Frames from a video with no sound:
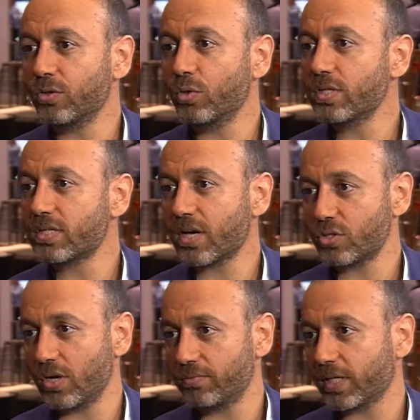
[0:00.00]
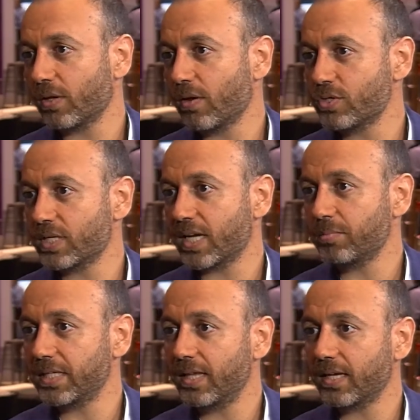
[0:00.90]
no discussion of technology
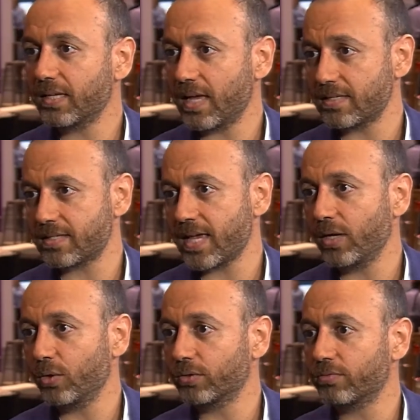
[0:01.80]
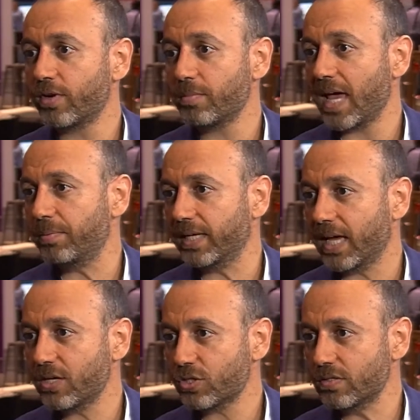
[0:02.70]
can be taken as a siloed from the
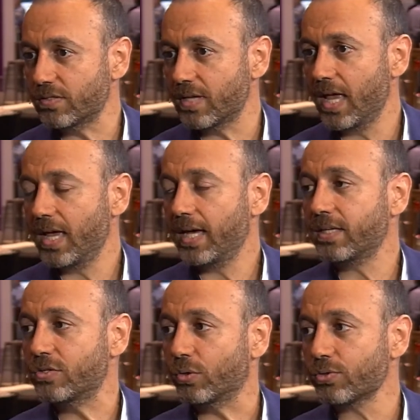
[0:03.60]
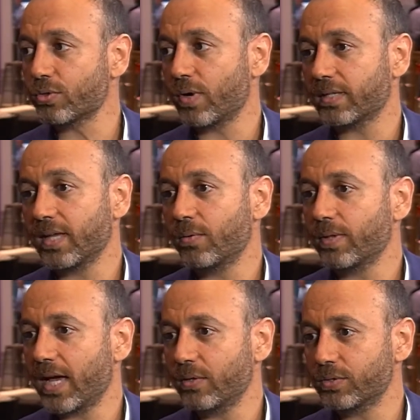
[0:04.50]
applications. It is also right now
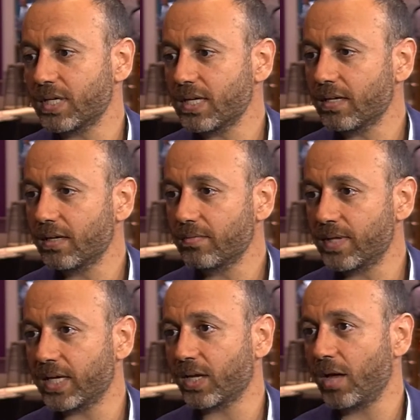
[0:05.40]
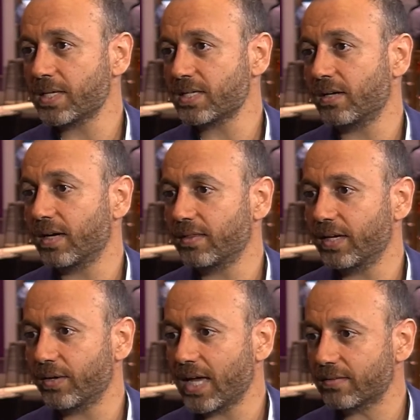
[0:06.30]
with IoT, the economics are not
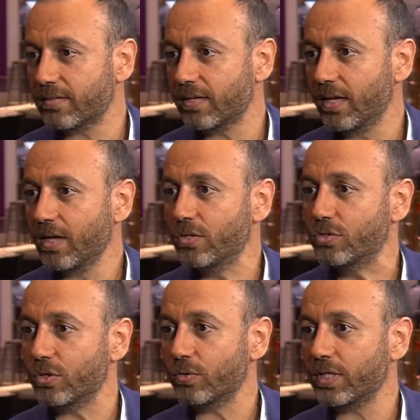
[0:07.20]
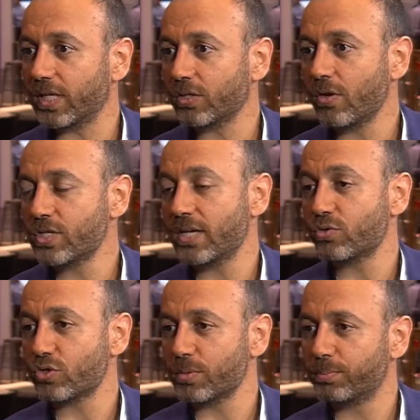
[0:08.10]
there yet. So the technology has
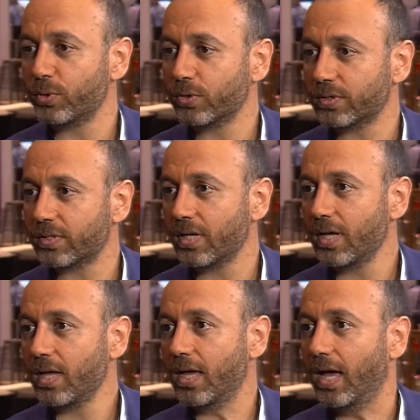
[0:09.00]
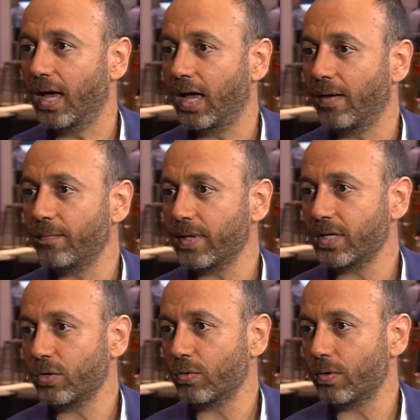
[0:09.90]
to support
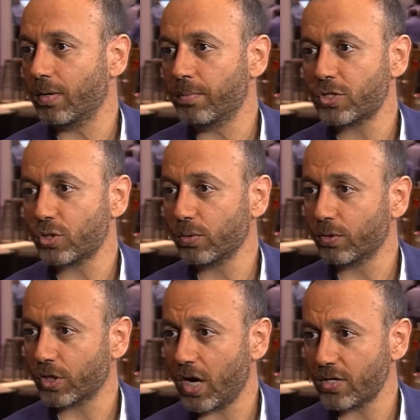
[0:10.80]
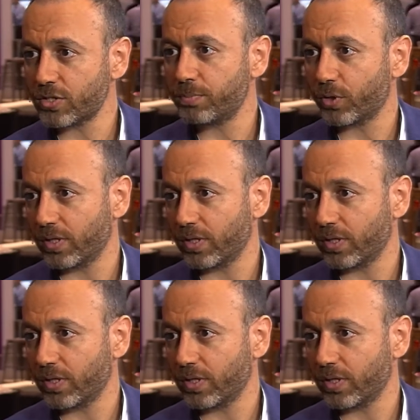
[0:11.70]
much lower cost per